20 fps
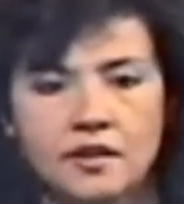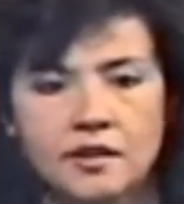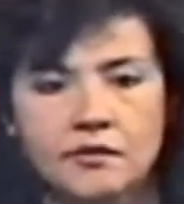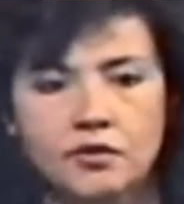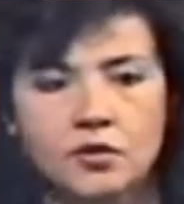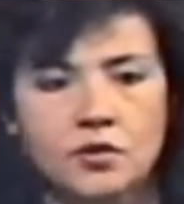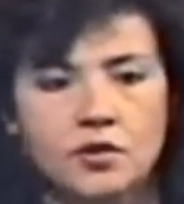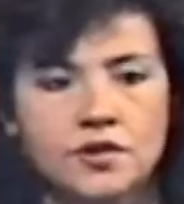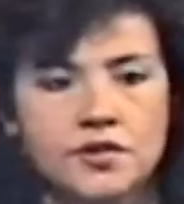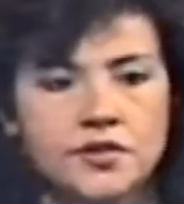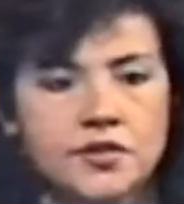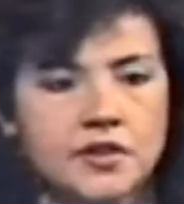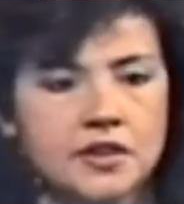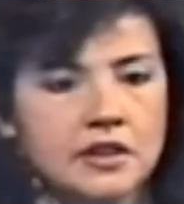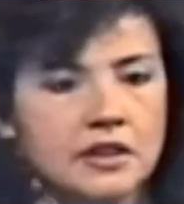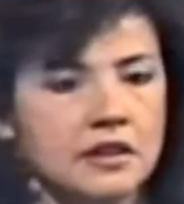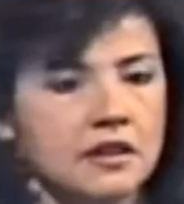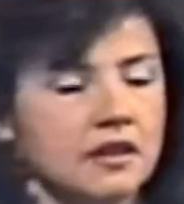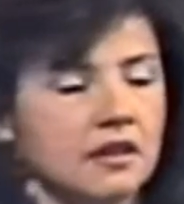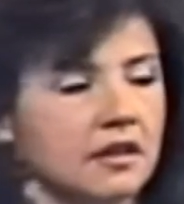And of course,
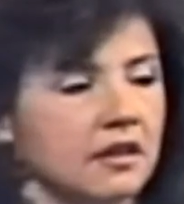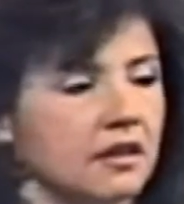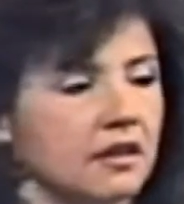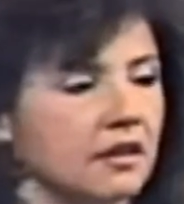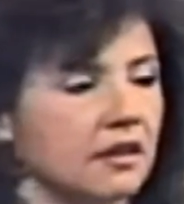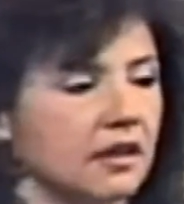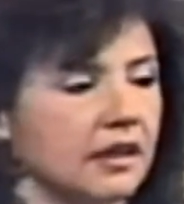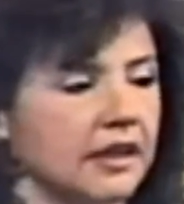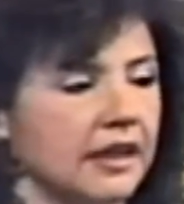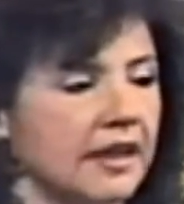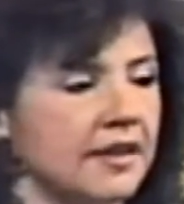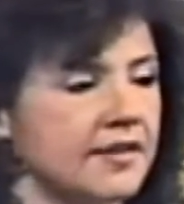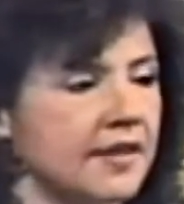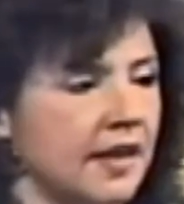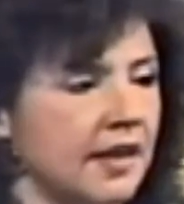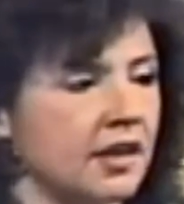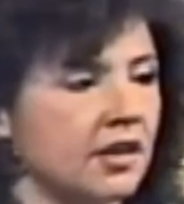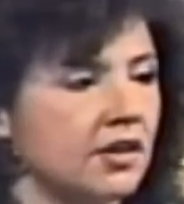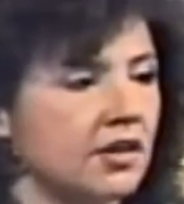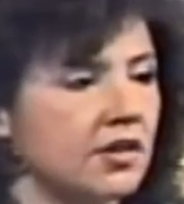as
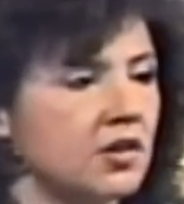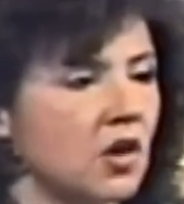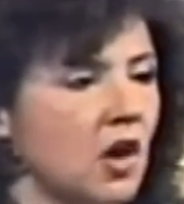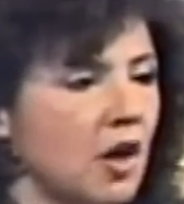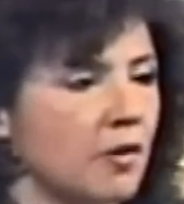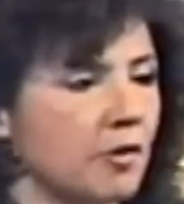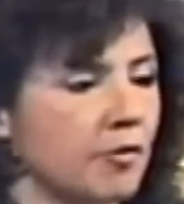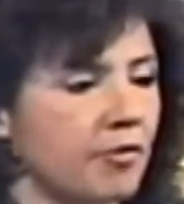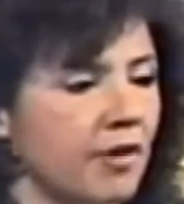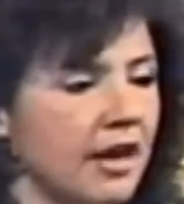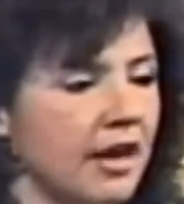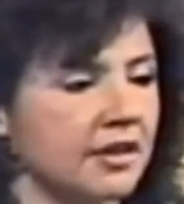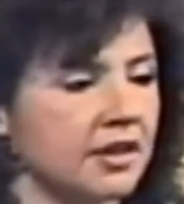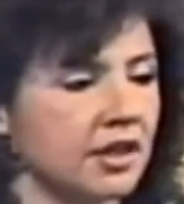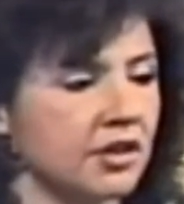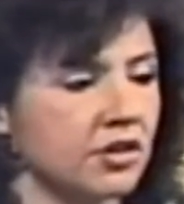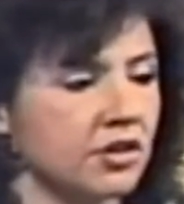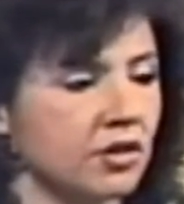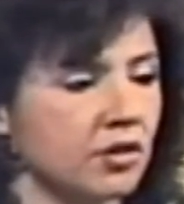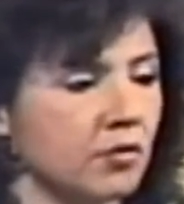any good Dharma
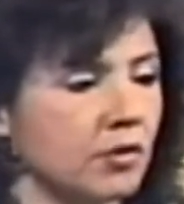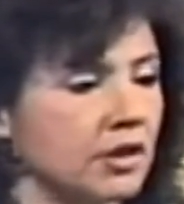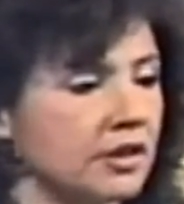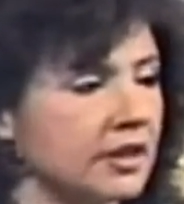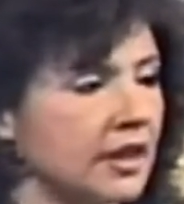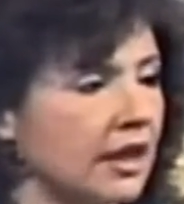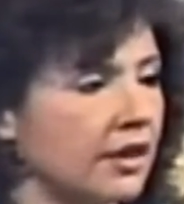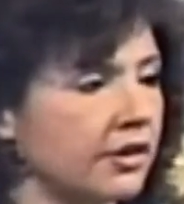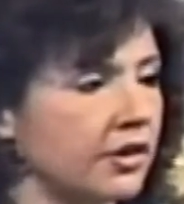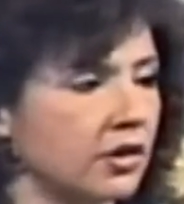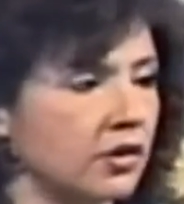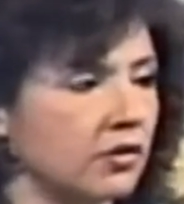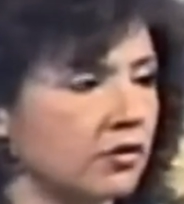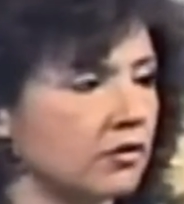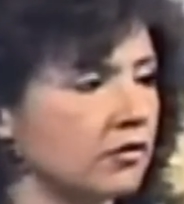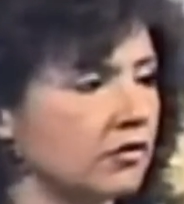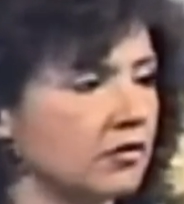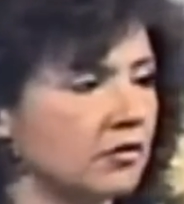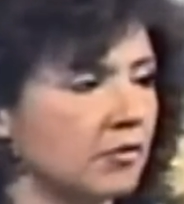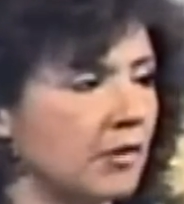practitioner will tell
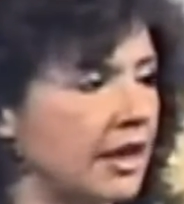you,